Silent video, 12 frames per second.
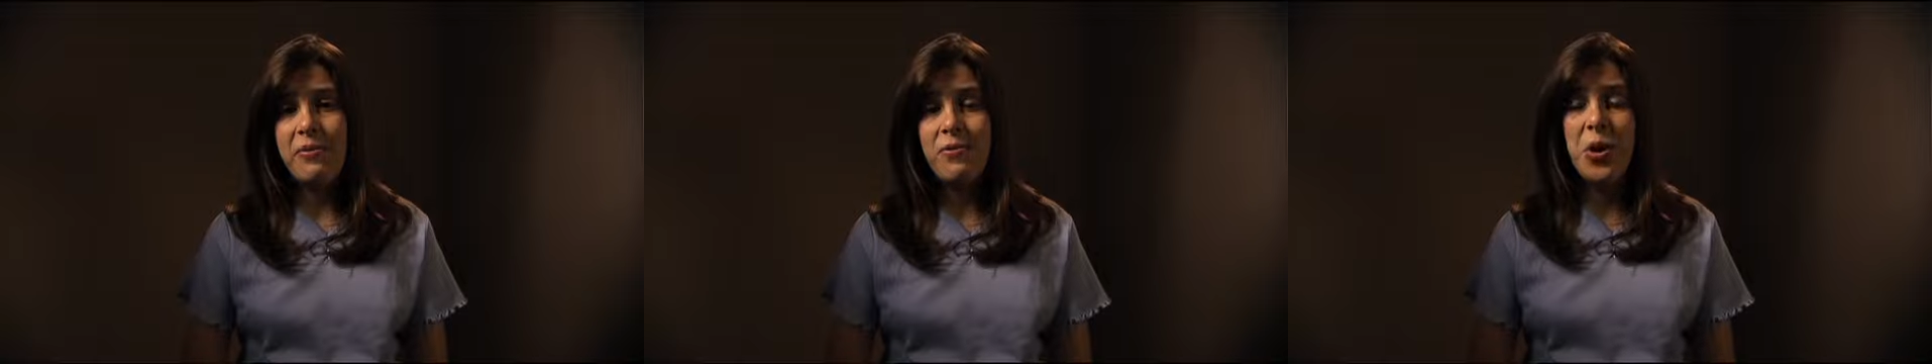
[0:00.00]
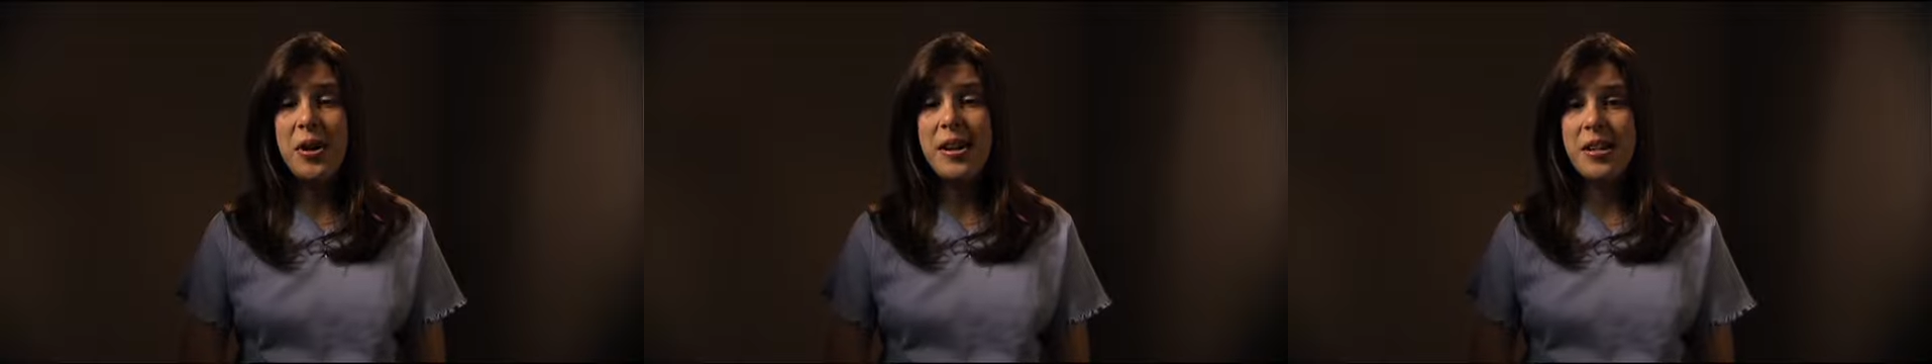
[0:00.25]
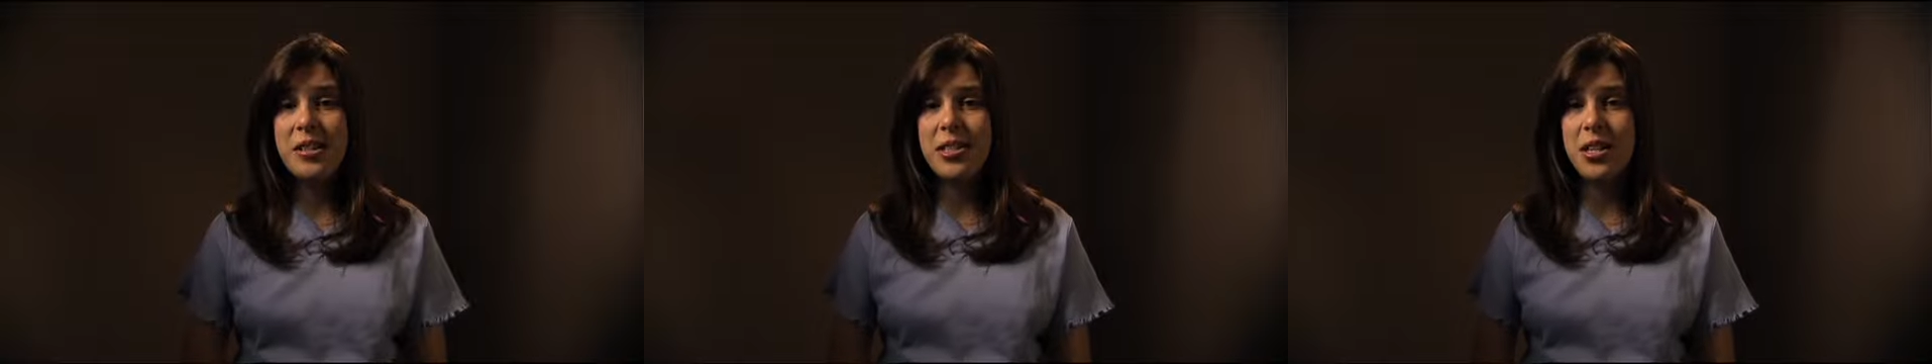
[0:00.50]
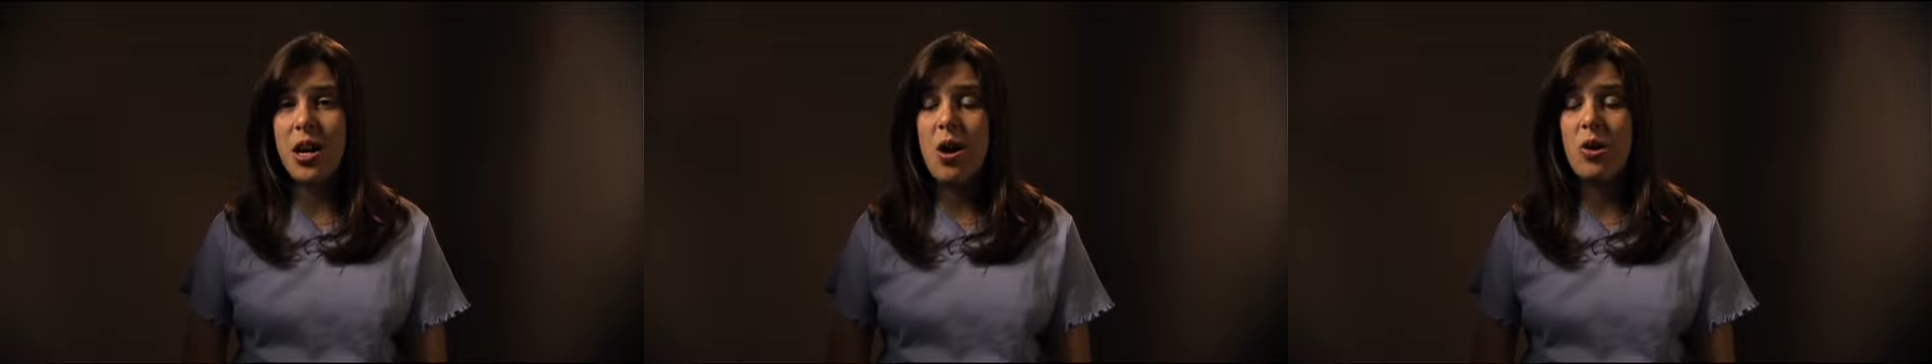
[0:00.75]
Four years
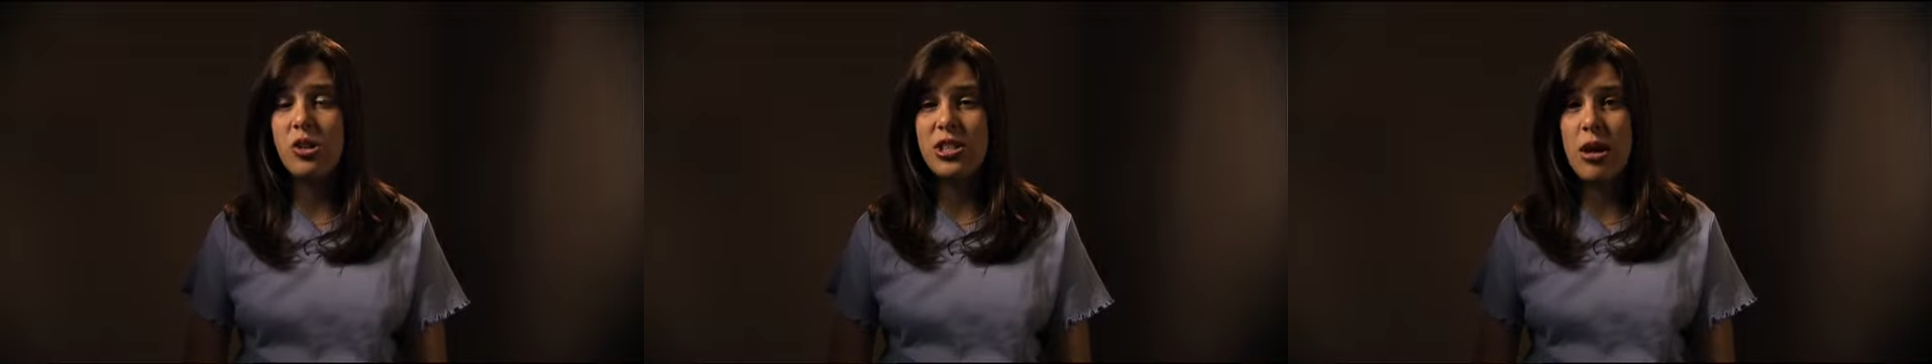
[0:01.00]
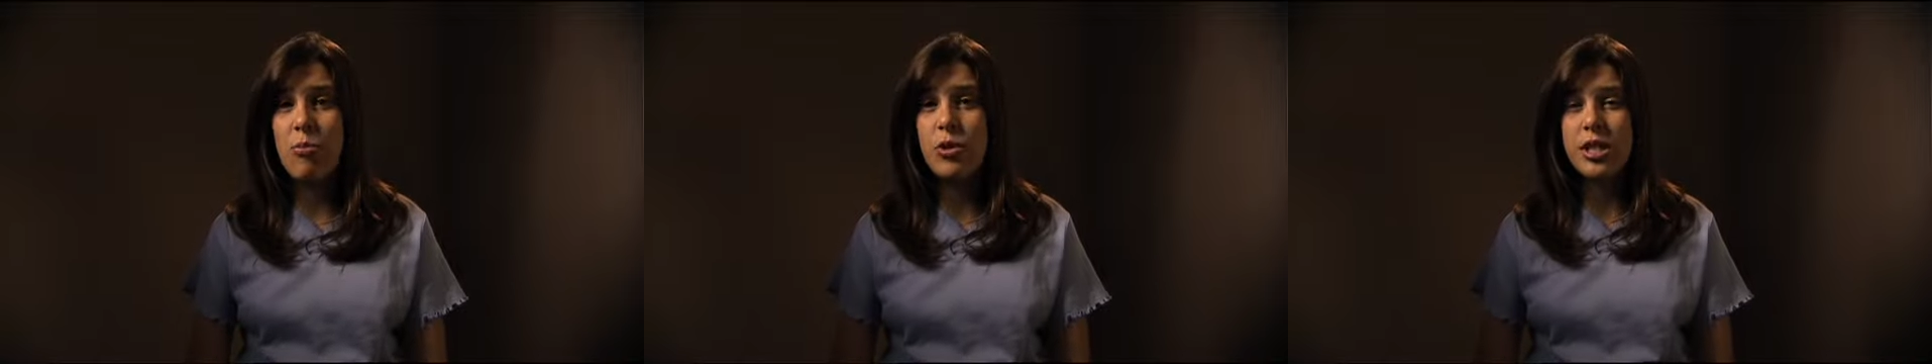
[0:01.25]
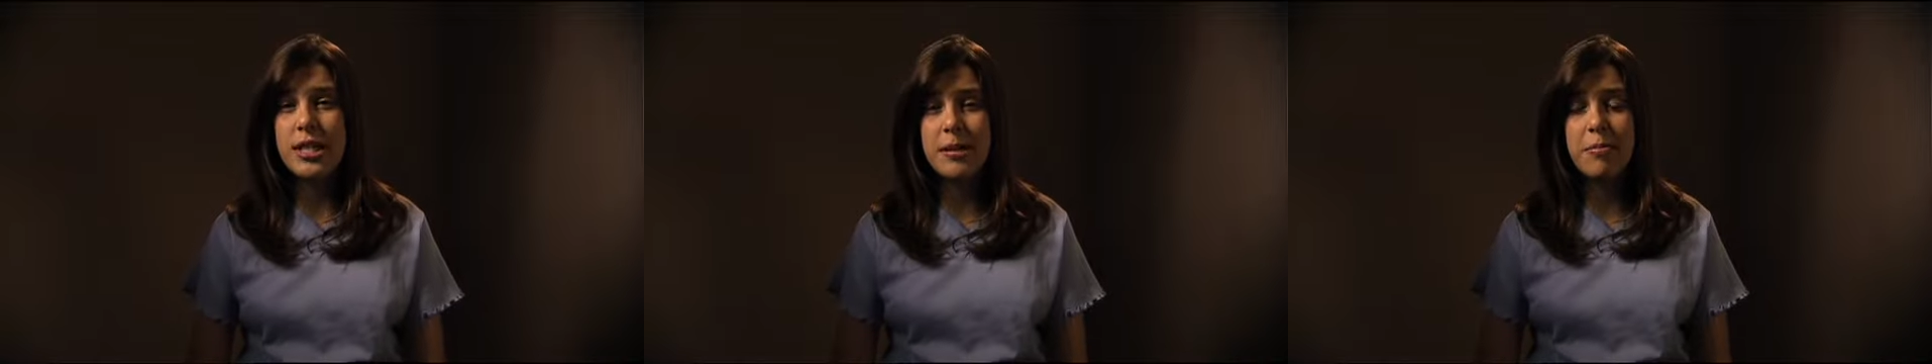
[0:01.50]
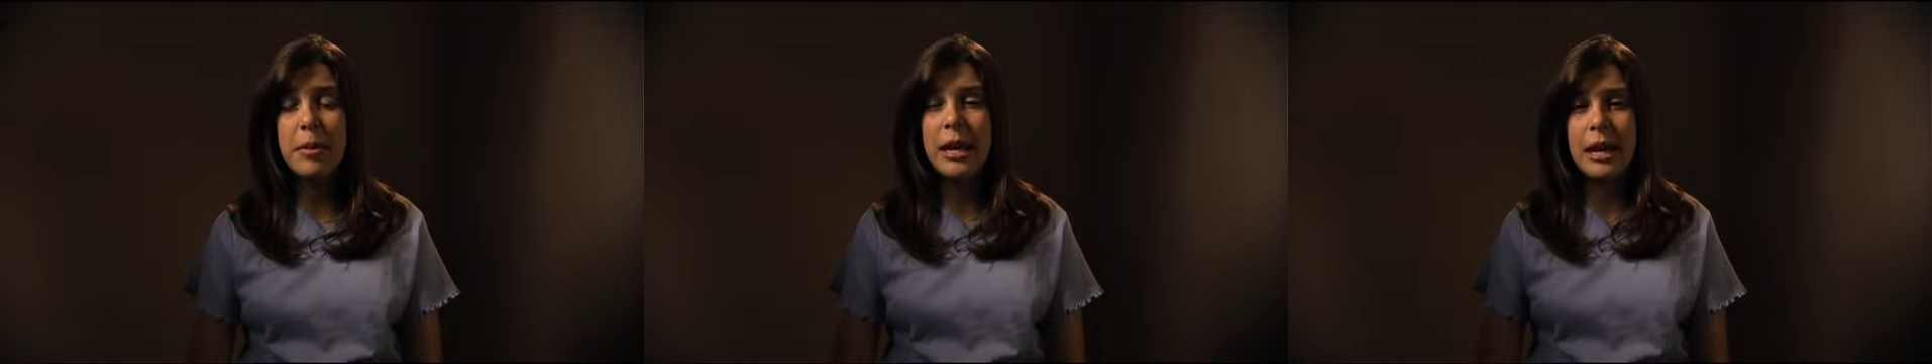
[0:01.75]
ago, someone took
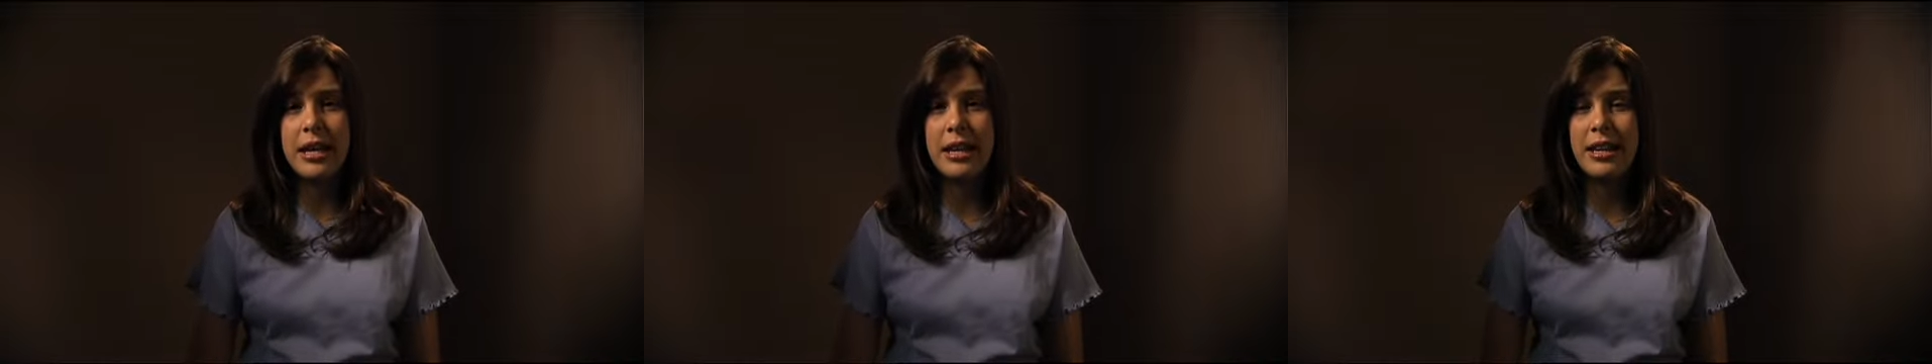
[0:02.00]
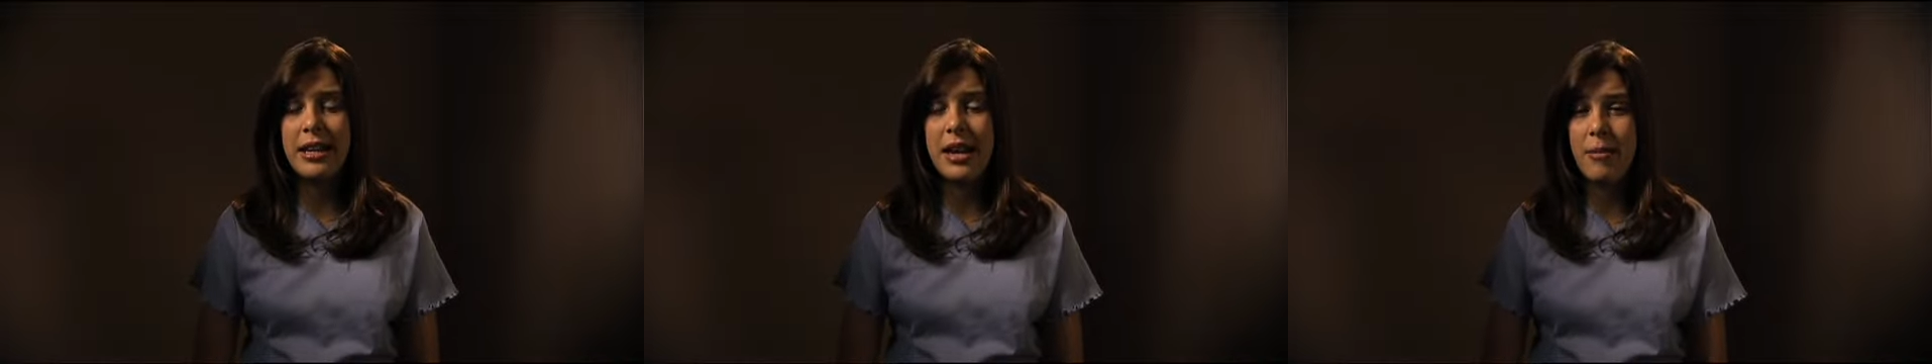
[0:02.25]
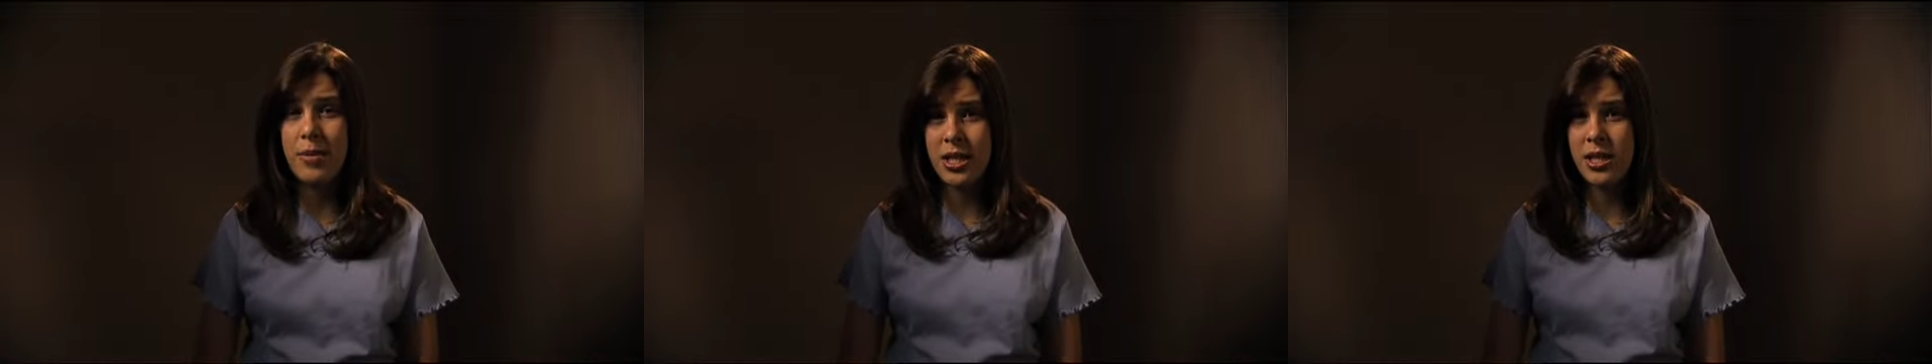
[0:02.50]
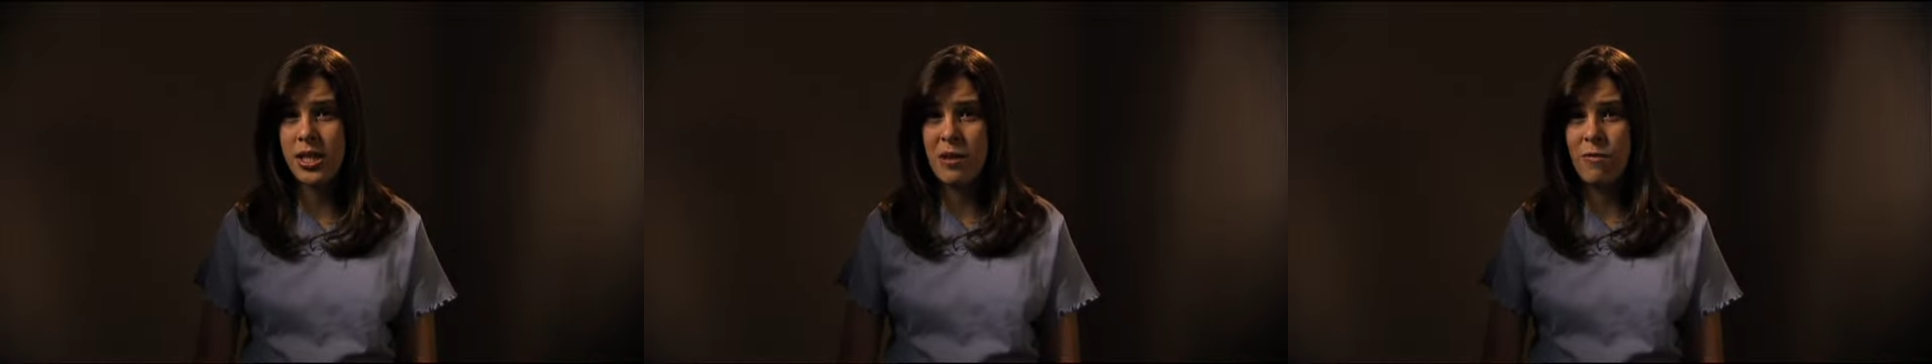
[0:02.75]
me in and gave me a
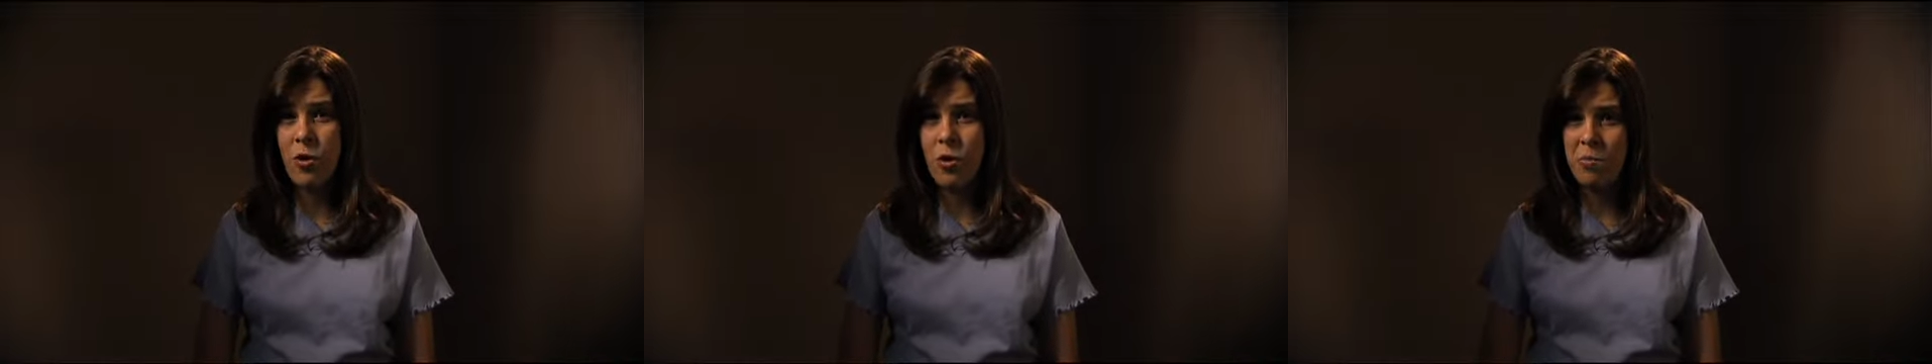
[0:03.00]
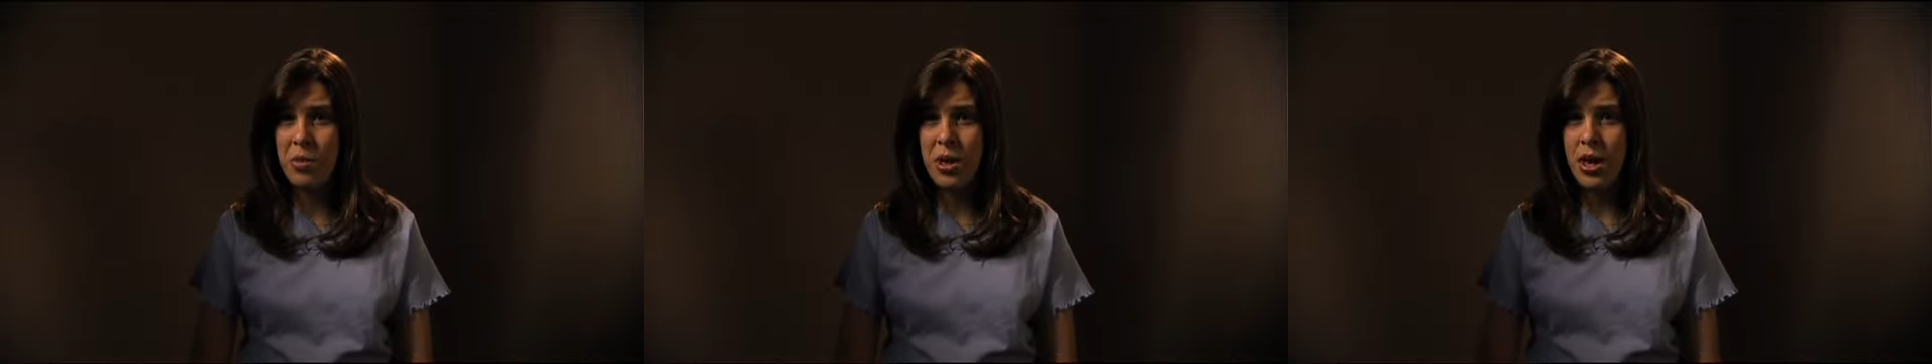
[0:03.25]
safe home.